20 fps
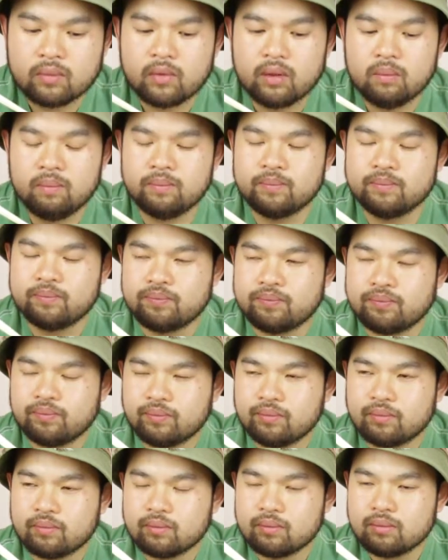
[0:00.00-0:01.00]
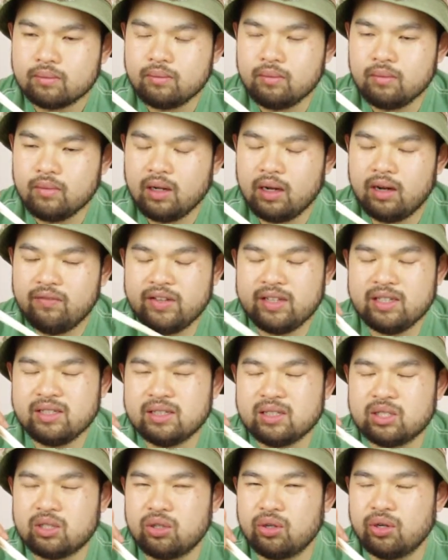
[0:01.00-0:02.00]
I think this
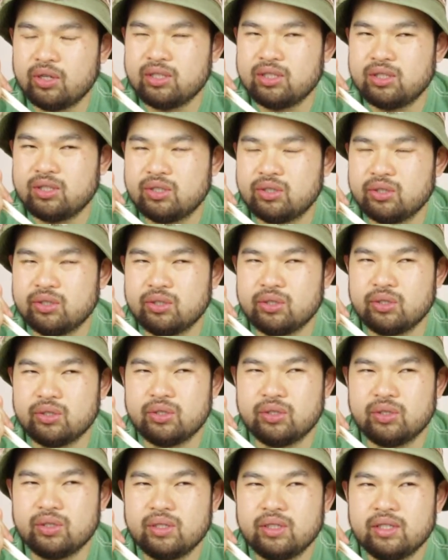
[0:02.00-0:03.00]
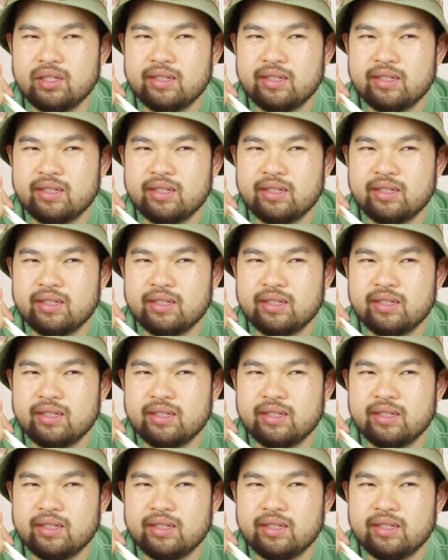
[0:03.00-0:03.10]
is close to.